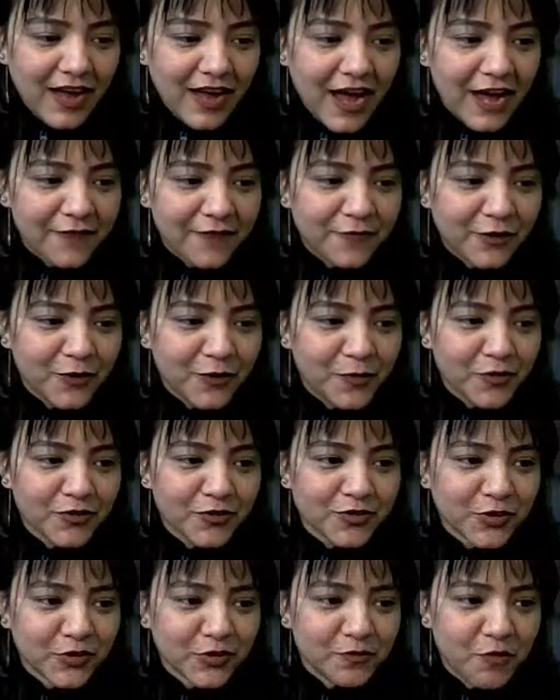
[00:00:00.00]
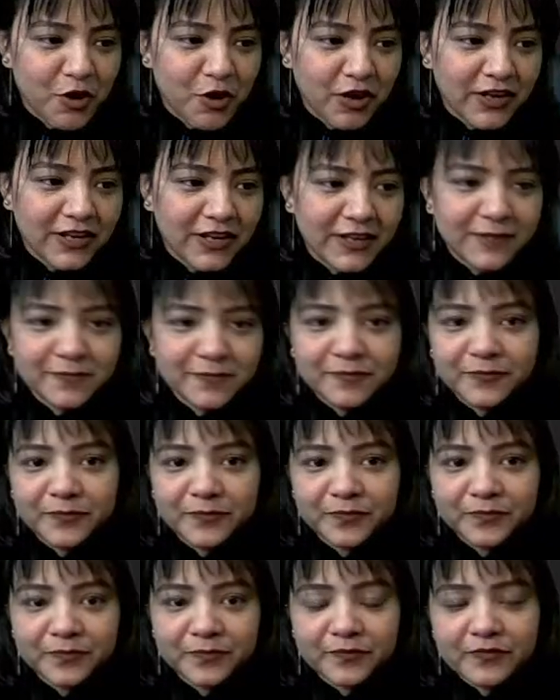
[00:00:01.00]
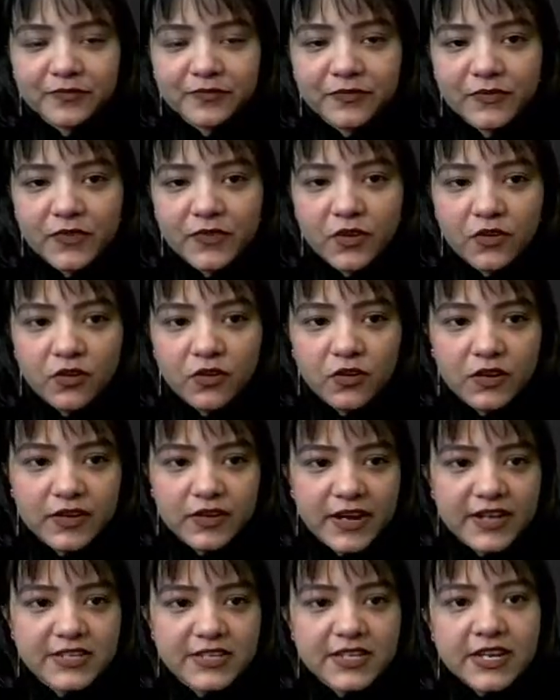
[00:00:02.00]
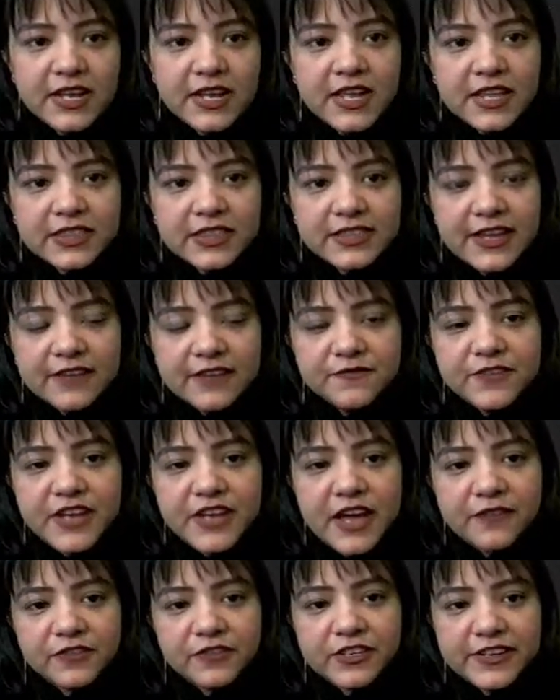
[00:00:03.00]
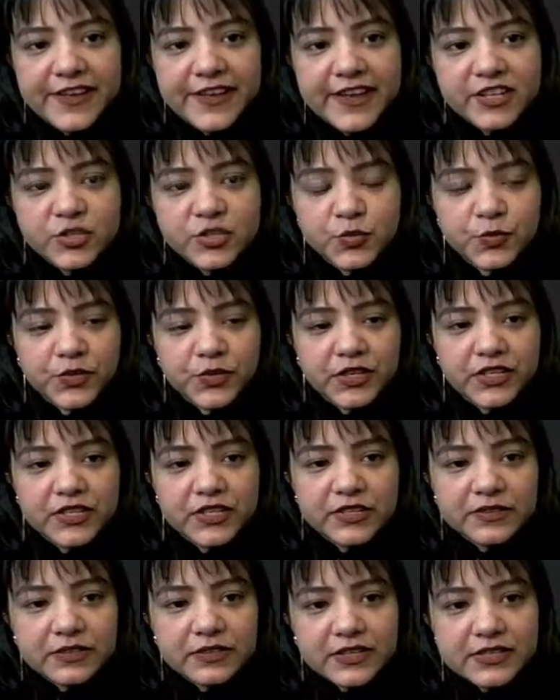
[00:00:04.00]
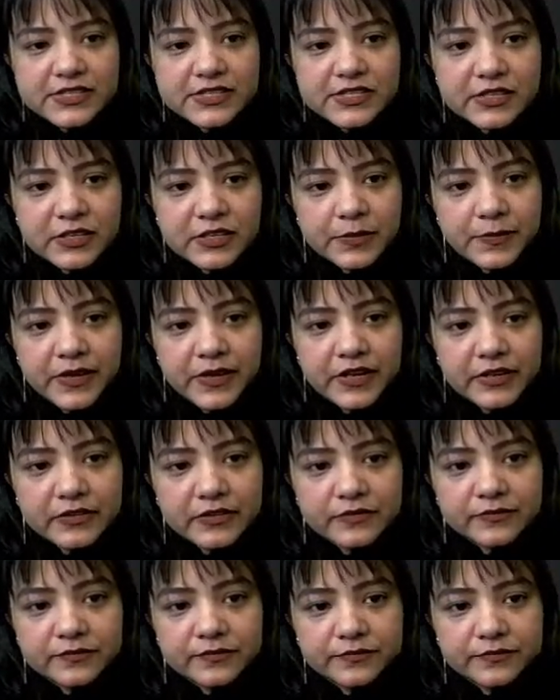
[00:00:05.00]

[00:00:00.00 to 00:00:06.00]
Hi Philippos, good morning. All right, then we have the next word, acerbic.